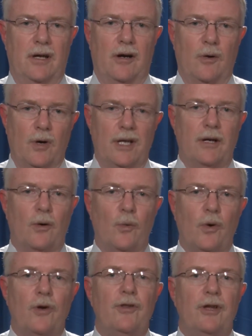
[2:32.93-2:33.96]
are
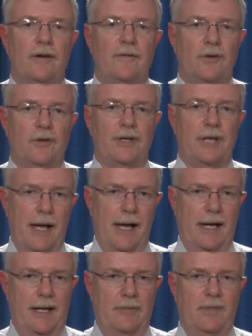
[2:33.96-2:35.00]
worthy of your
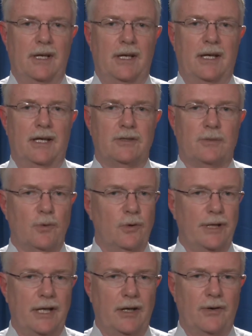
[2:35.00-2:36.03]
time as a
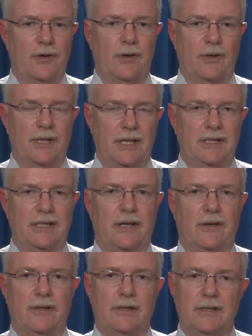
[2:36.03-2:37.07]
ruling elder or a teaching
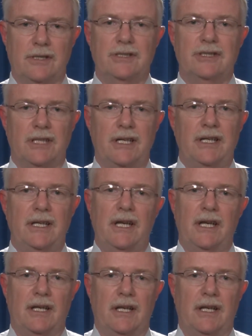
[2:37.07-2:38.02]
elder to study,